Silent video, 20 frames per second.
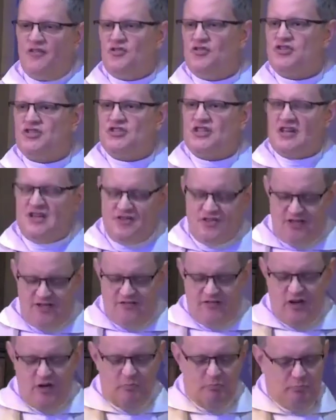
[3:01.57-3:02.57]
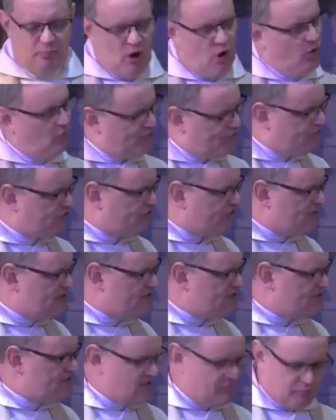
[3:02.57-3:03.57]
season. They're both
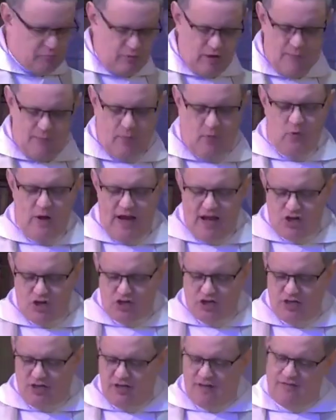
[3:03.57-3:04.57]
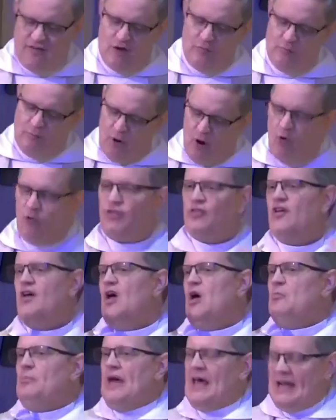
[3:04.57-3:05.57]
seasons of preparation. They're
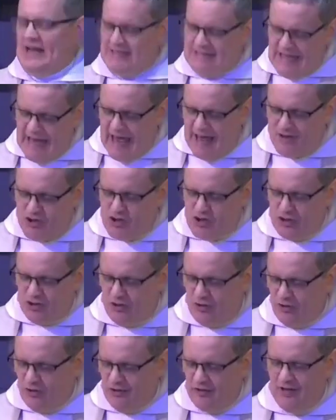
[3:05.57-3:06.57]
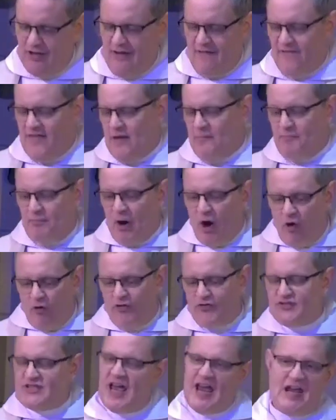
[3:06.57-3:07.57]
both penitential. They
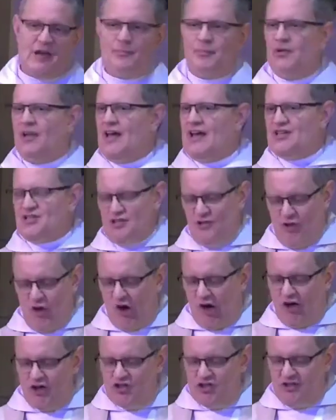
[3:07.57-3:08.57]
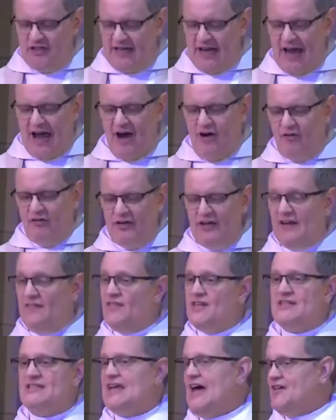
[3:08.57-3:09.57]
both take place largely out in
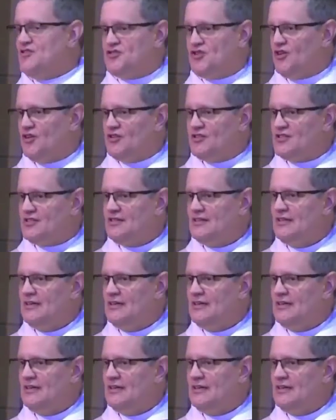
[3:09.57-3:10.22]
the desert,